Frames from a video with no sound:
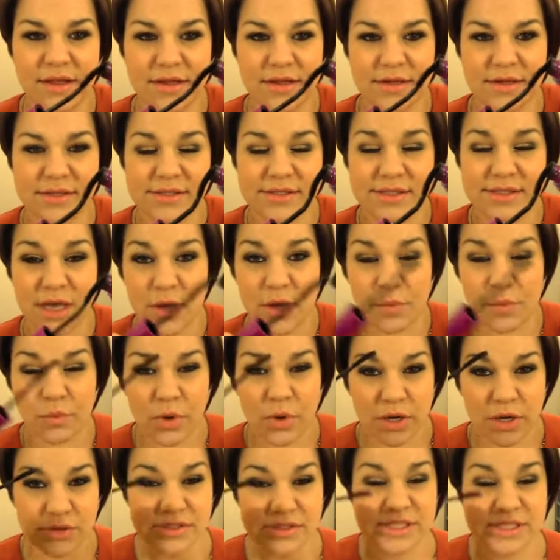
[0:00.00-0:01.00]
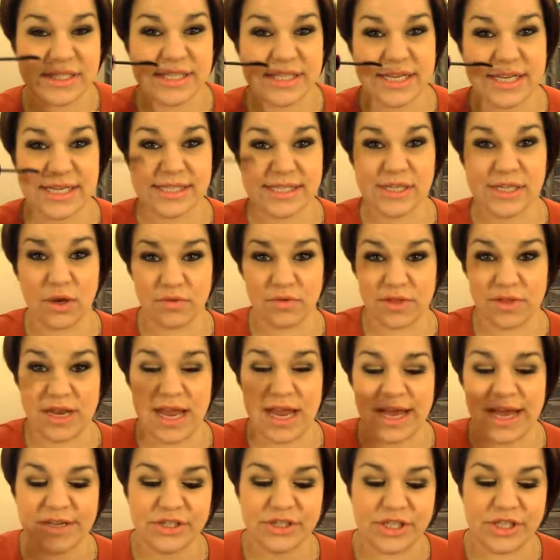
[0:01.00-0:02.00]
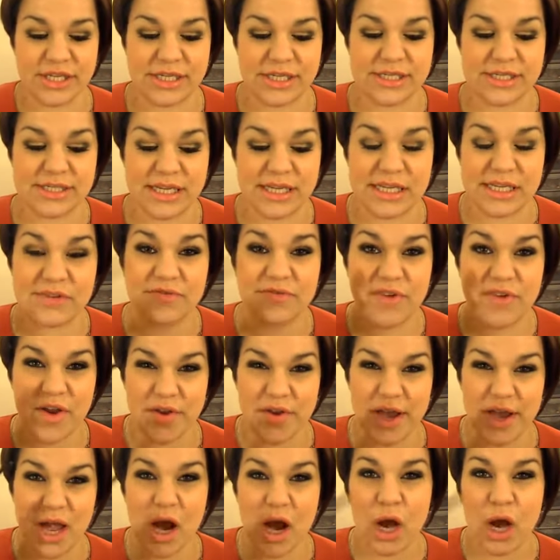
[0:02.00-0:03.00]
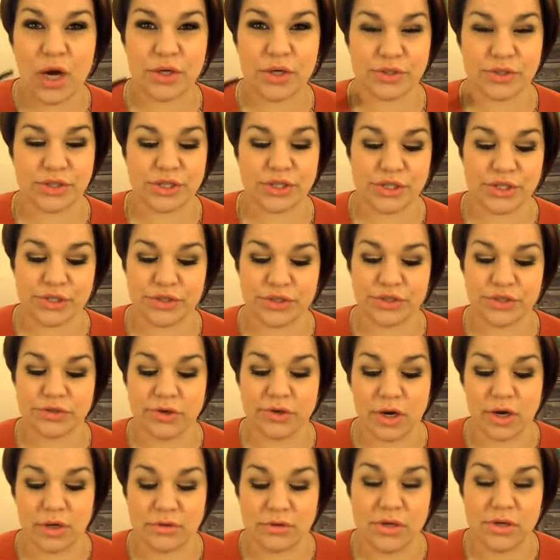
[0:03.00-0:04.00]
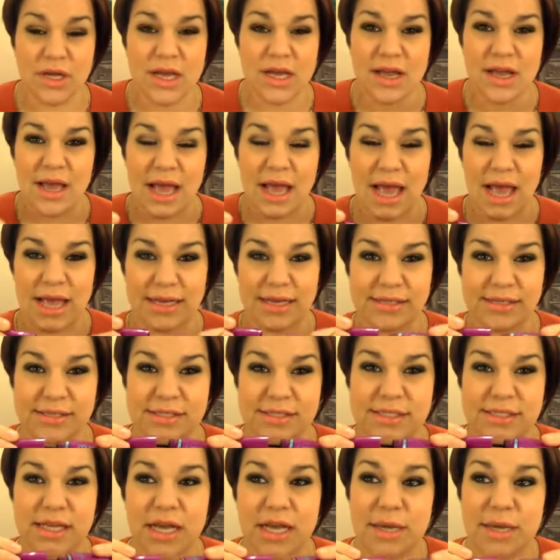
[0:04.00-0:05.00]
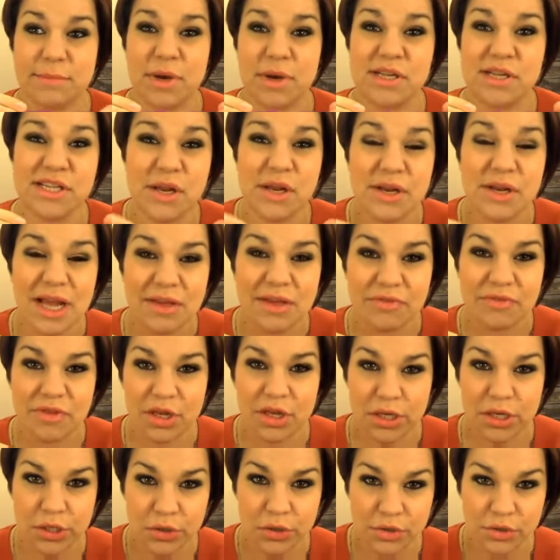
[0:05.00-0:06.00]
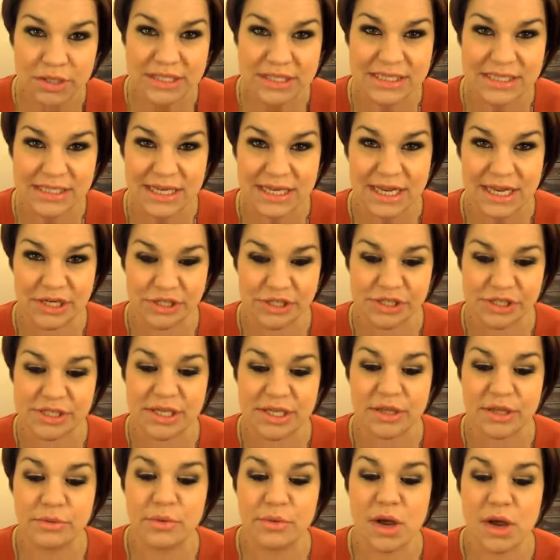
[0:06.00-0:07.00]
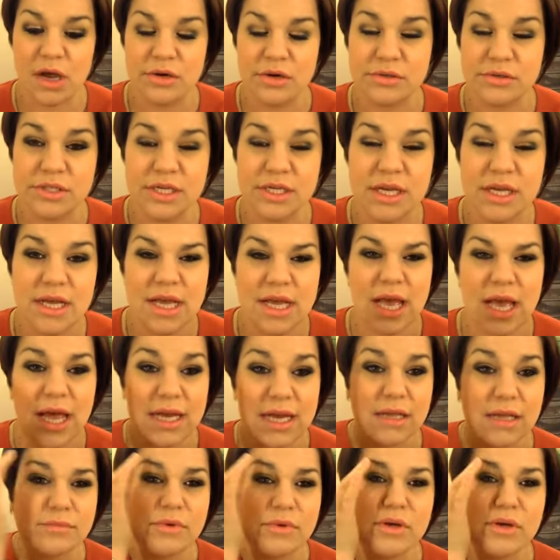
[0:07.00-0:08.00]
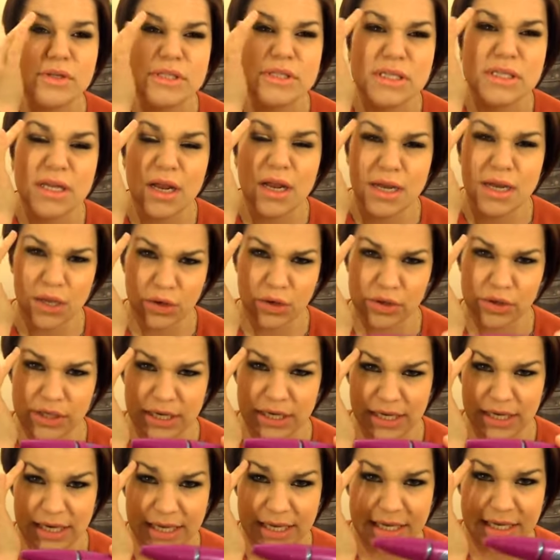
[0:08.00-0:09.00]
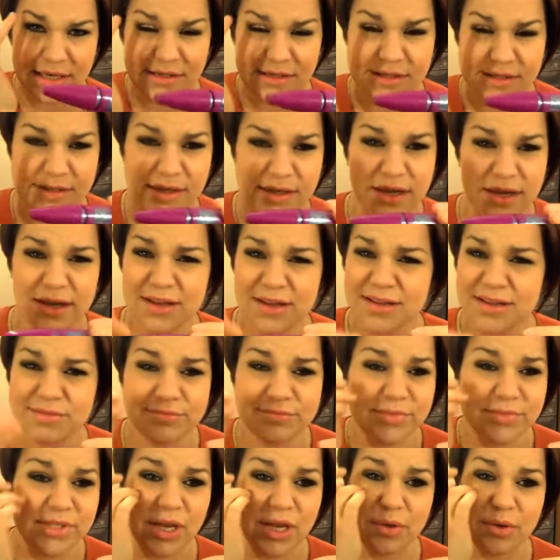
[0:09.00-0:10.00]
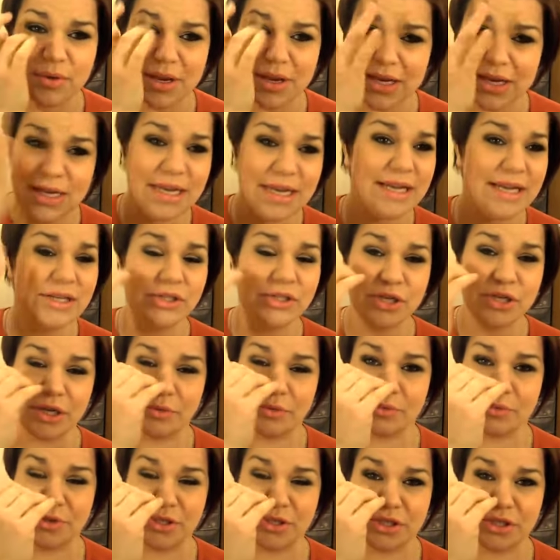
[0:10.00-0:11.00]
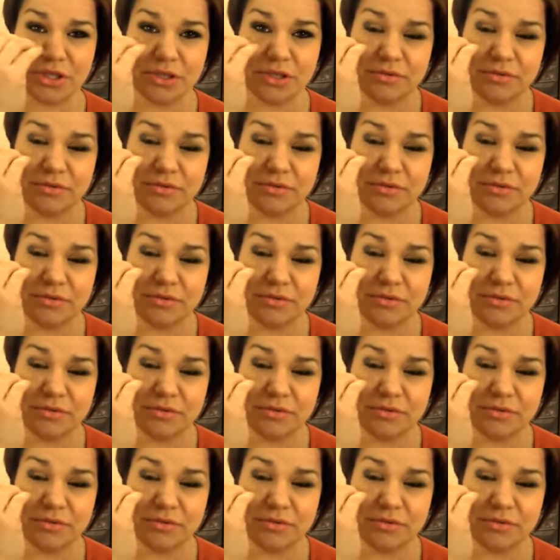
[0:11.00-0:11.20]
So whilst it's easy on the lashes, it's very hard to control. And I don't have the longest lashes in the world, and I've got slightly hooded lids, so it literally would